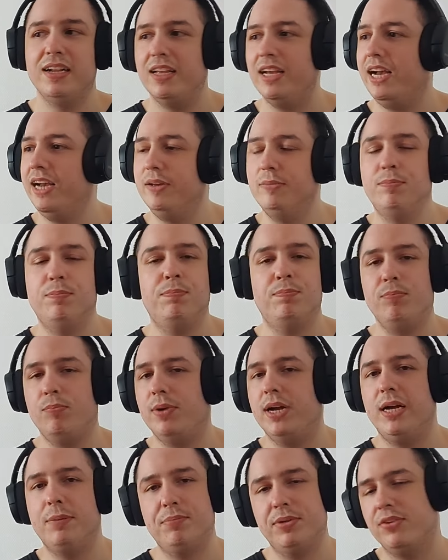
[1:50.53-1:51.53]
I,
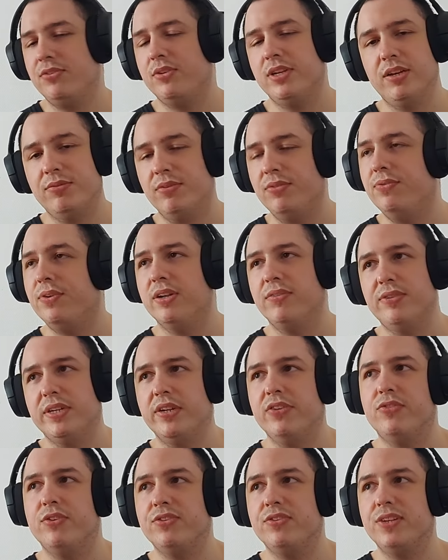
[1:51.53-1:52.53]
I personally haven't found very
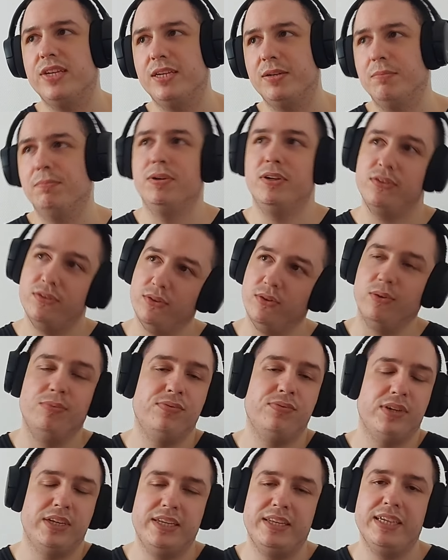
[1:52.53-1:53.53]
interesting, but
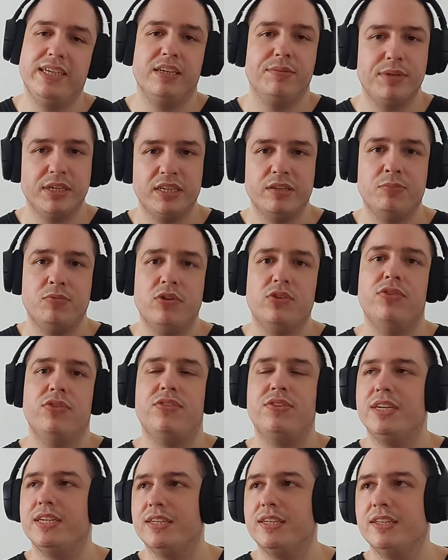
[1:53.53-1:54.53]
hopefully they can make it more
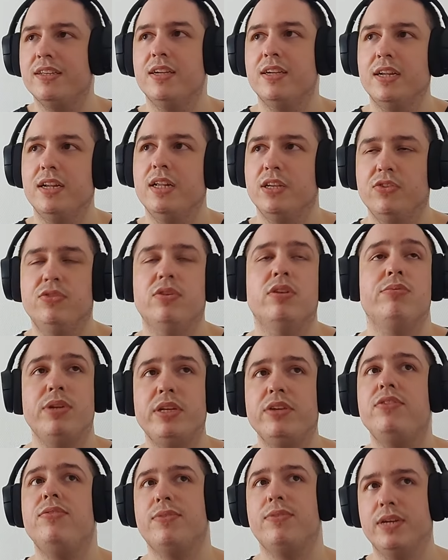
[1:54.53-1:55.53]
interesting. Do I really
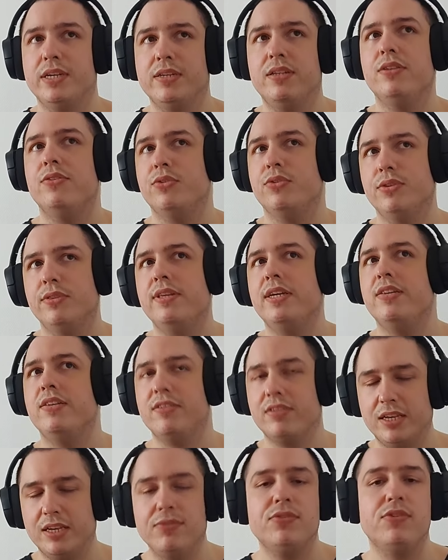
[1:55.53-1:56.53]
find the
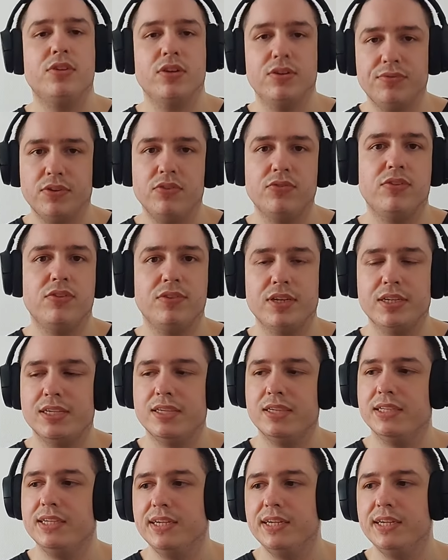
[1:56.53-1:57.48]
Dainsleif stuff interesting?